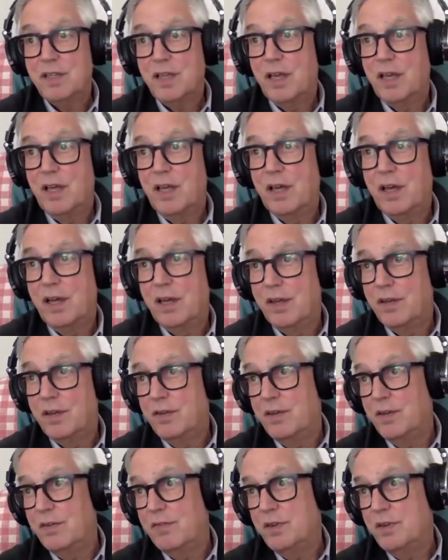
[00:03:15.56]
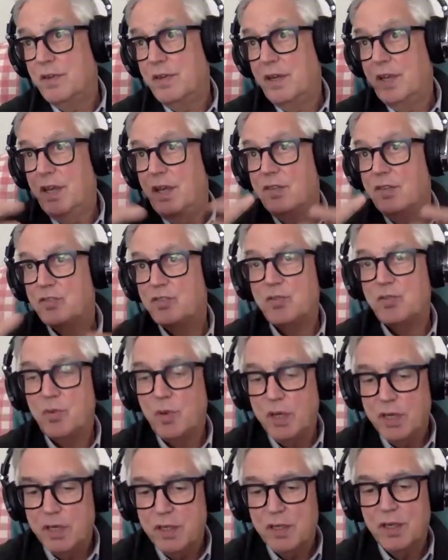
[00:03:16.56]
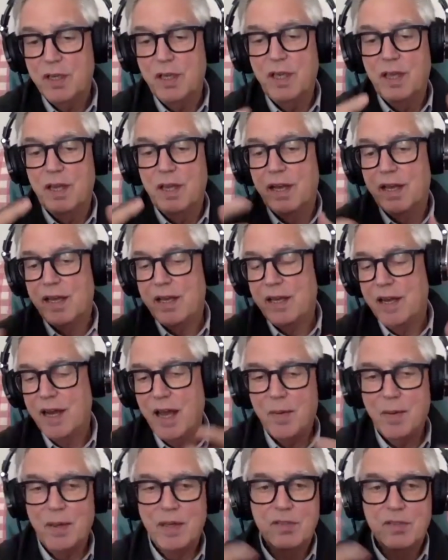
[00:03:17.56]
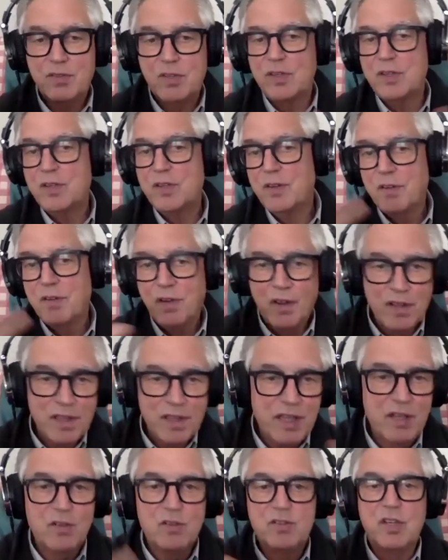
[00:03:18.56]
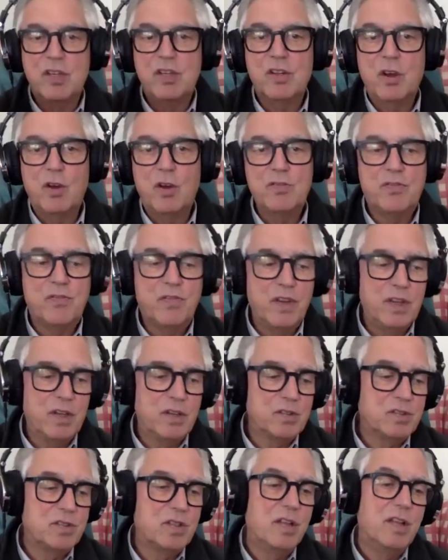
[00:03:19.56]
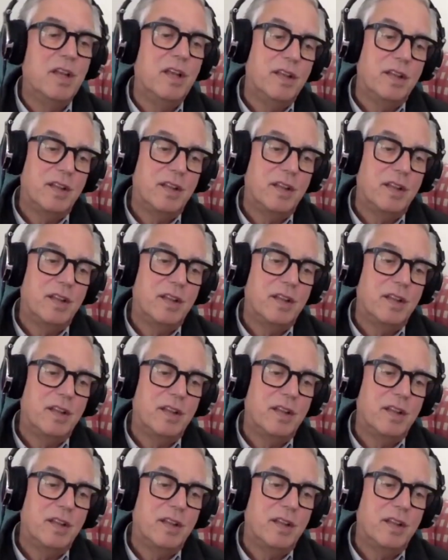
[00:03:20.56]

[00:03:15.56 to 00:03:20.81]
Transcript: uh, history and economics and leaders in those fields.